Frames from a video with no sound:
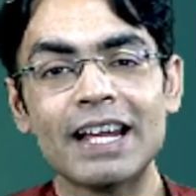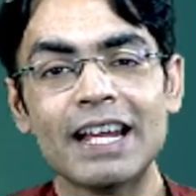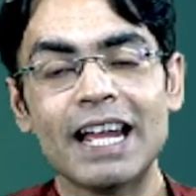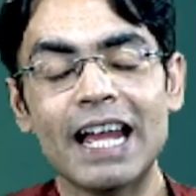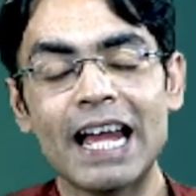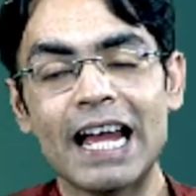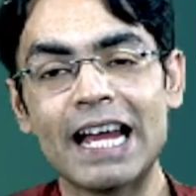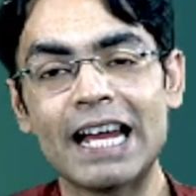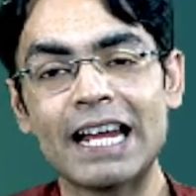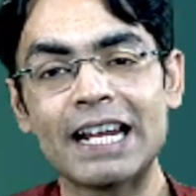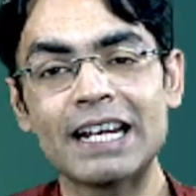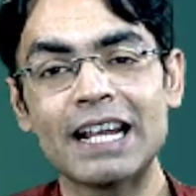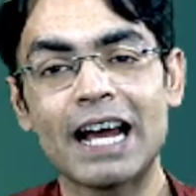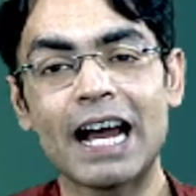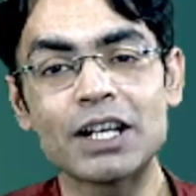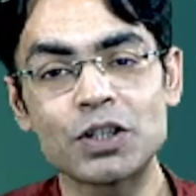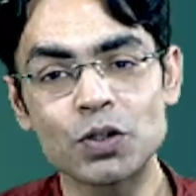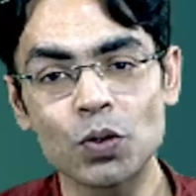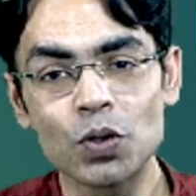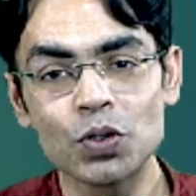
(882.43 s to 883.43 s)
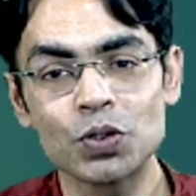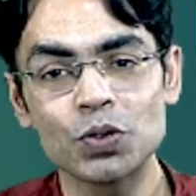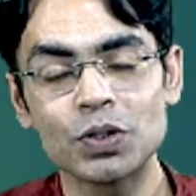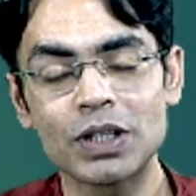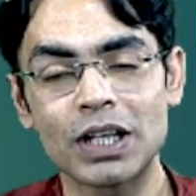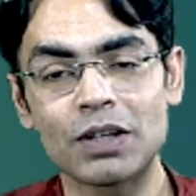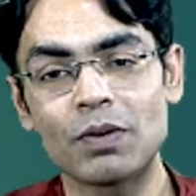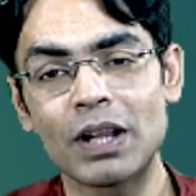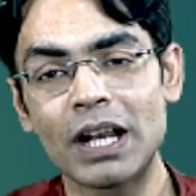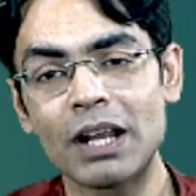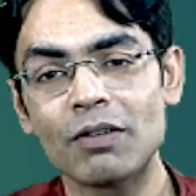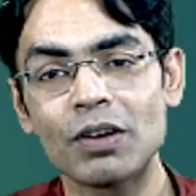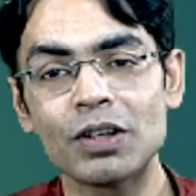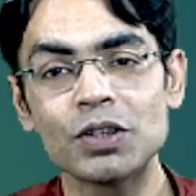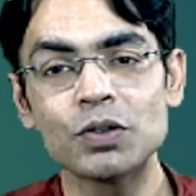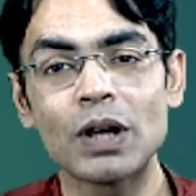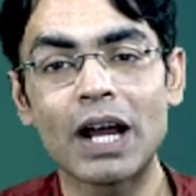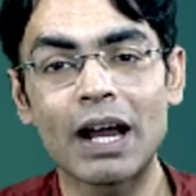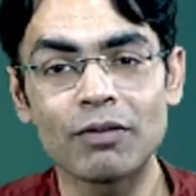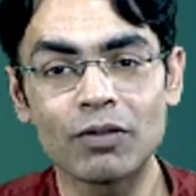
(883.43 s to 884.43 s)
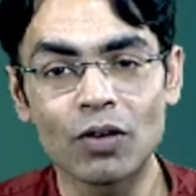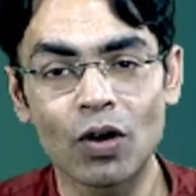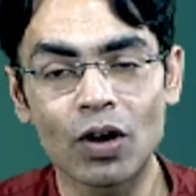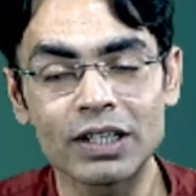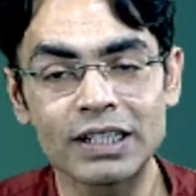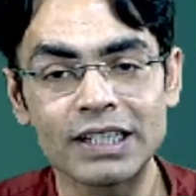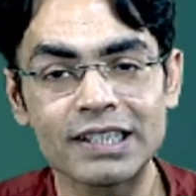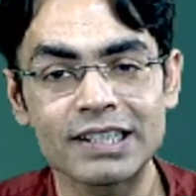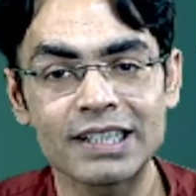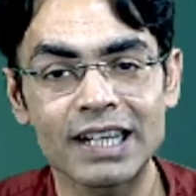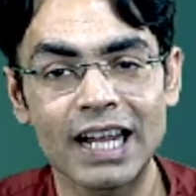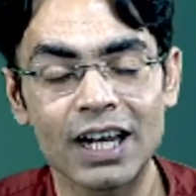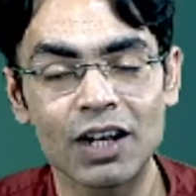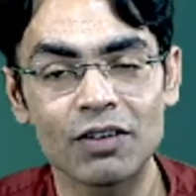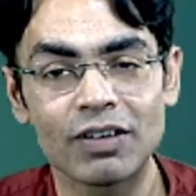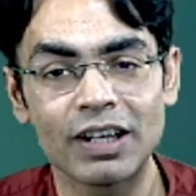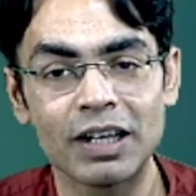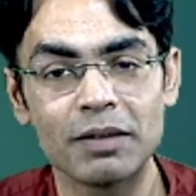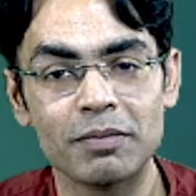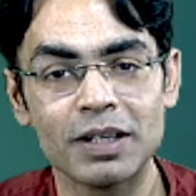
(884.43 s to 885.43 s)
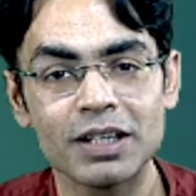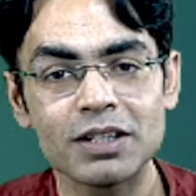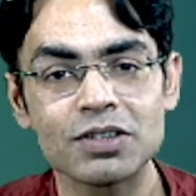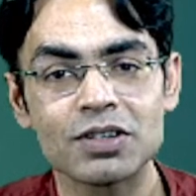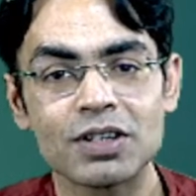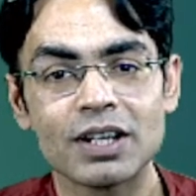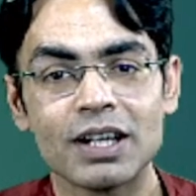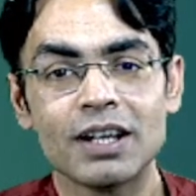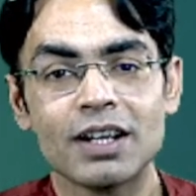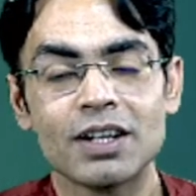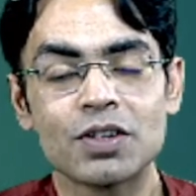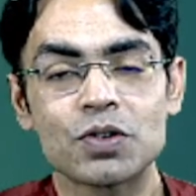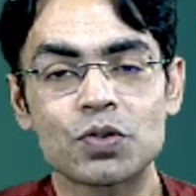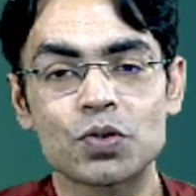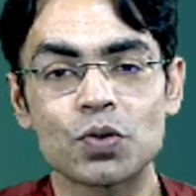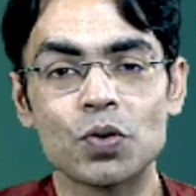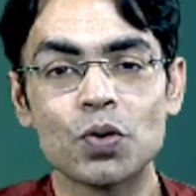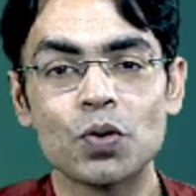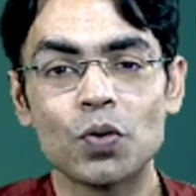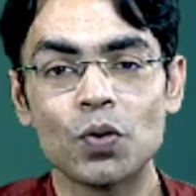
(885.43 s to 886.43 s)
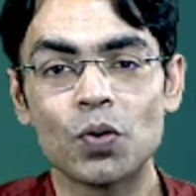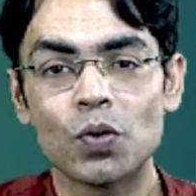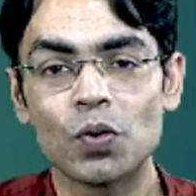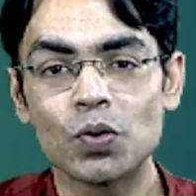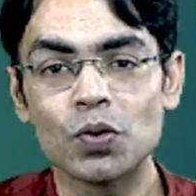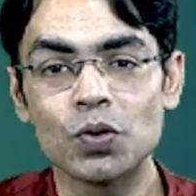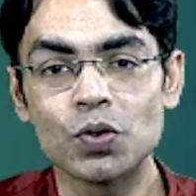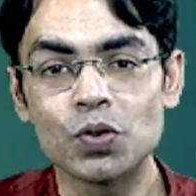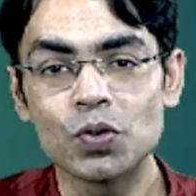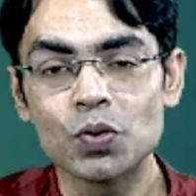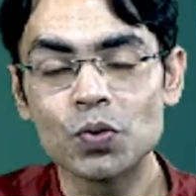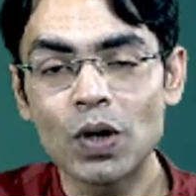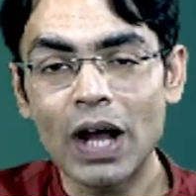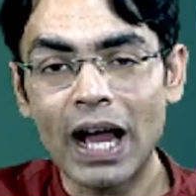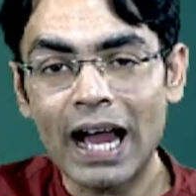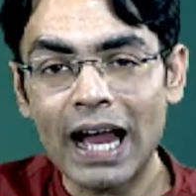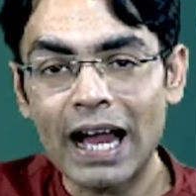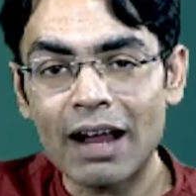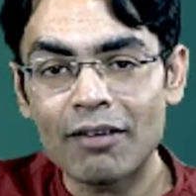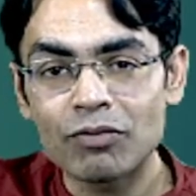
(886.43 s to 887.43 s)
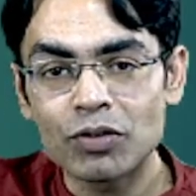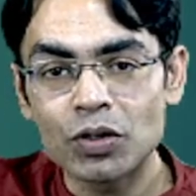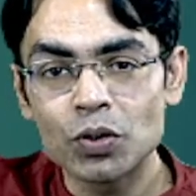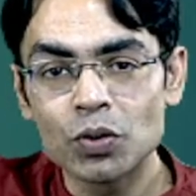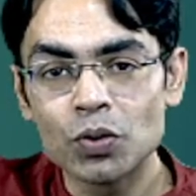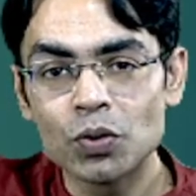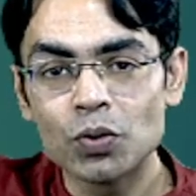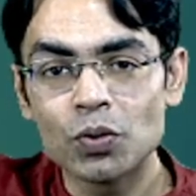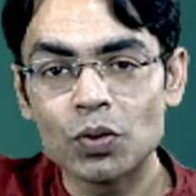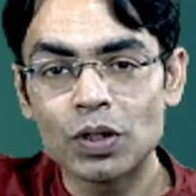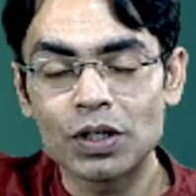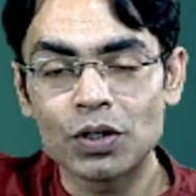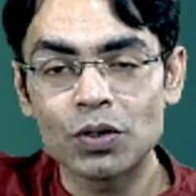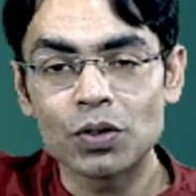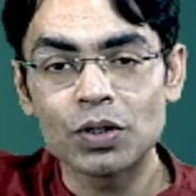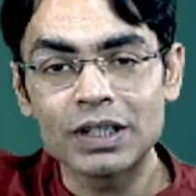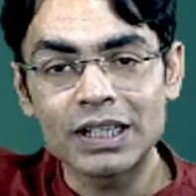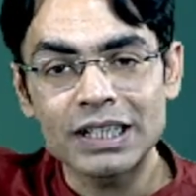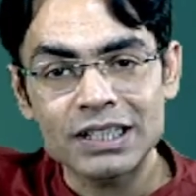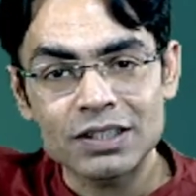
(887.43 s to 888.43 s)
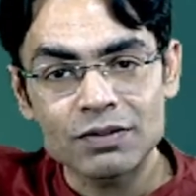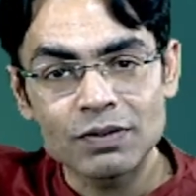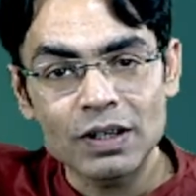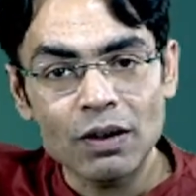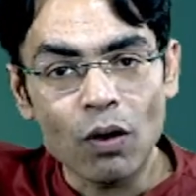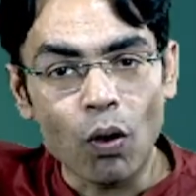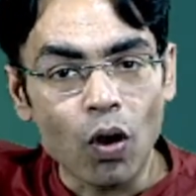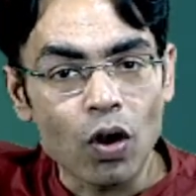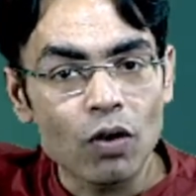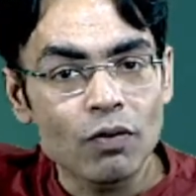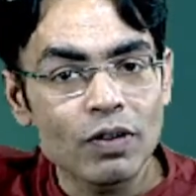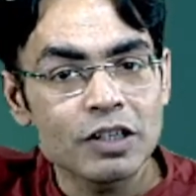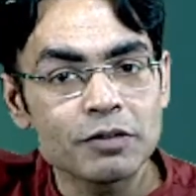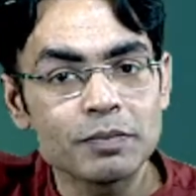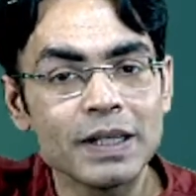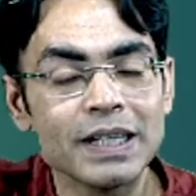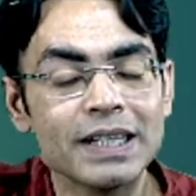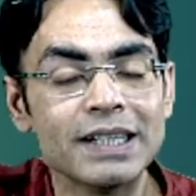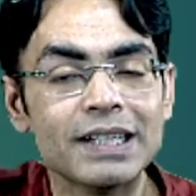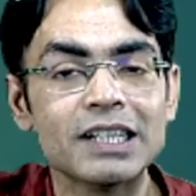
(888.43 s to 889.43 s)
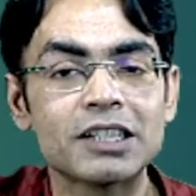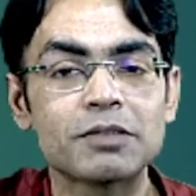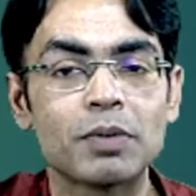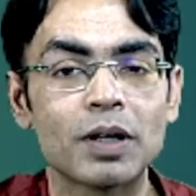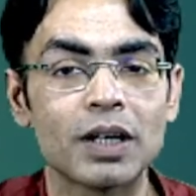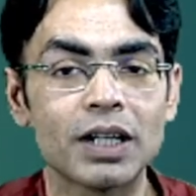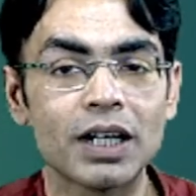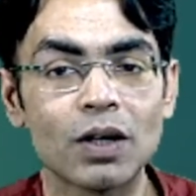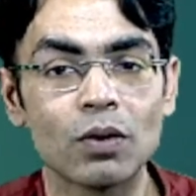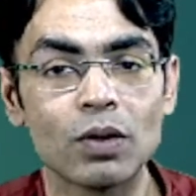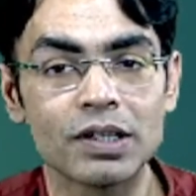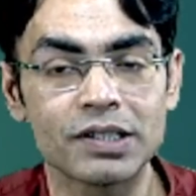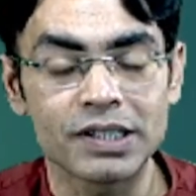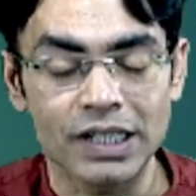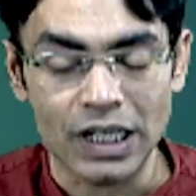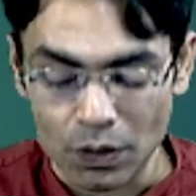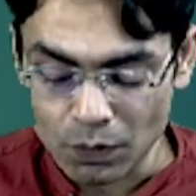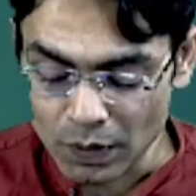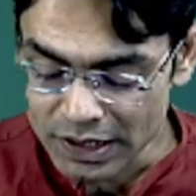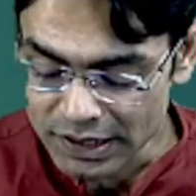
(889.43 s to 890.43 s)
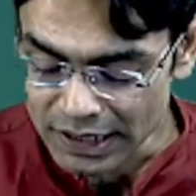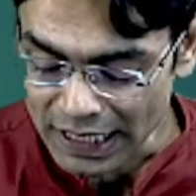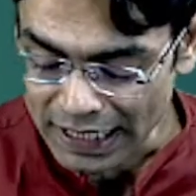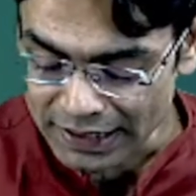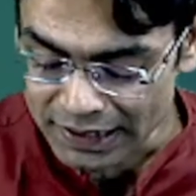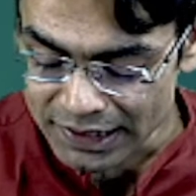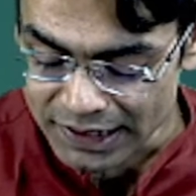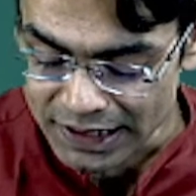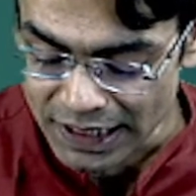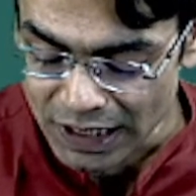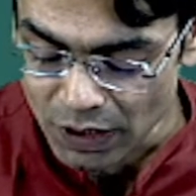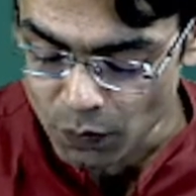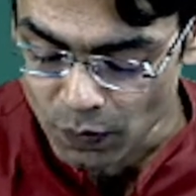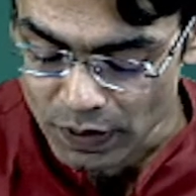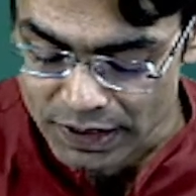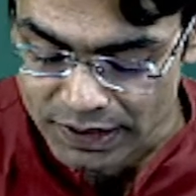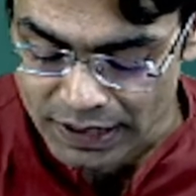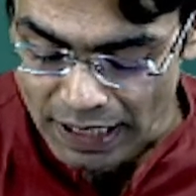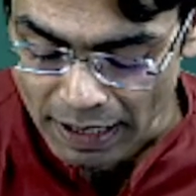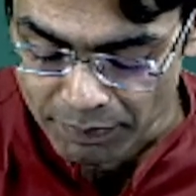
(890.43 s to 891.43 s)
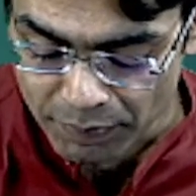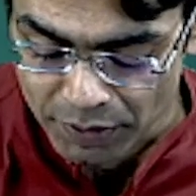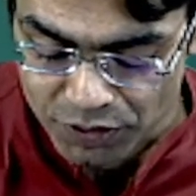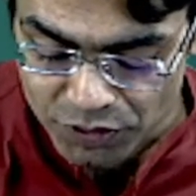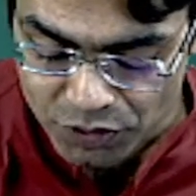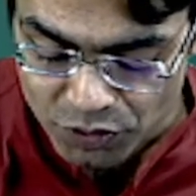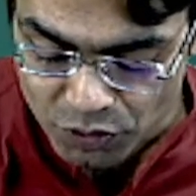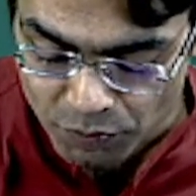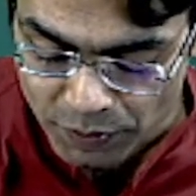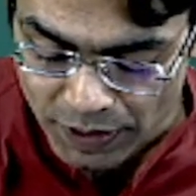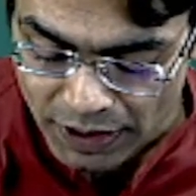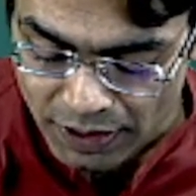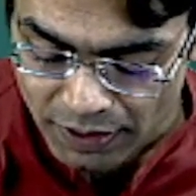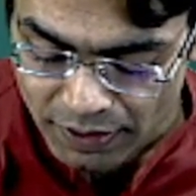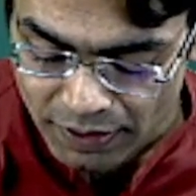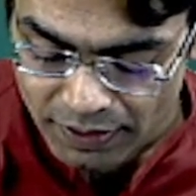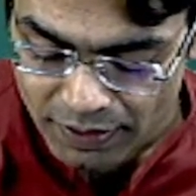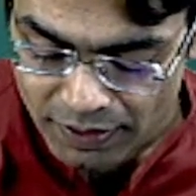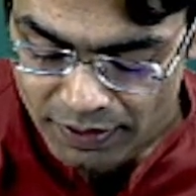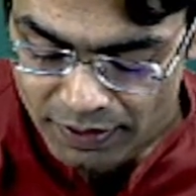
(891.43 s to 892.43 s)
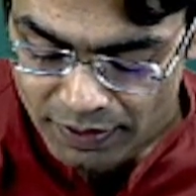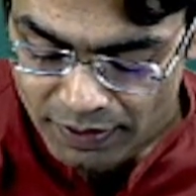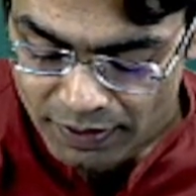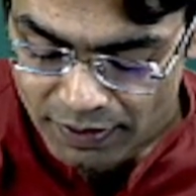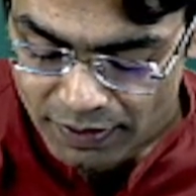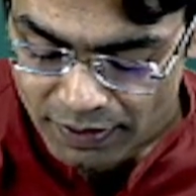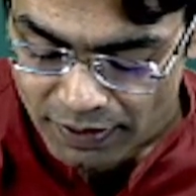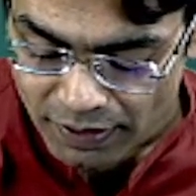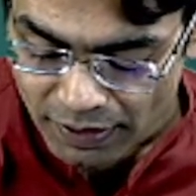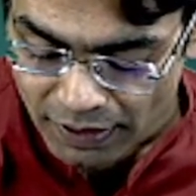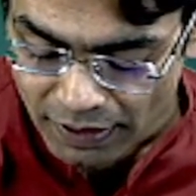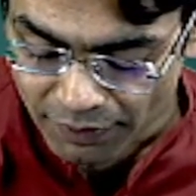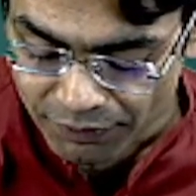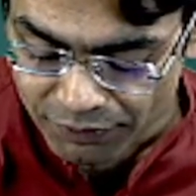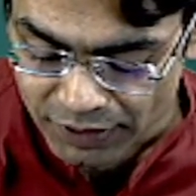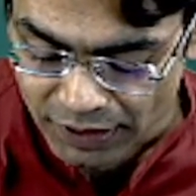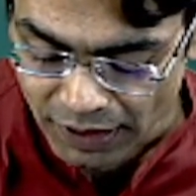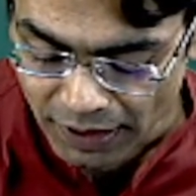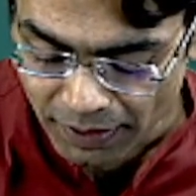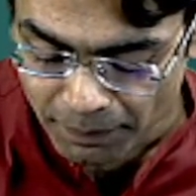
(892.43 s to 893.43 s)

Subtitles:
and I told you that whenever you have got this kind of an image, so you have to, this will always be in this particular sequence, and the sequence happens to be Hafsa.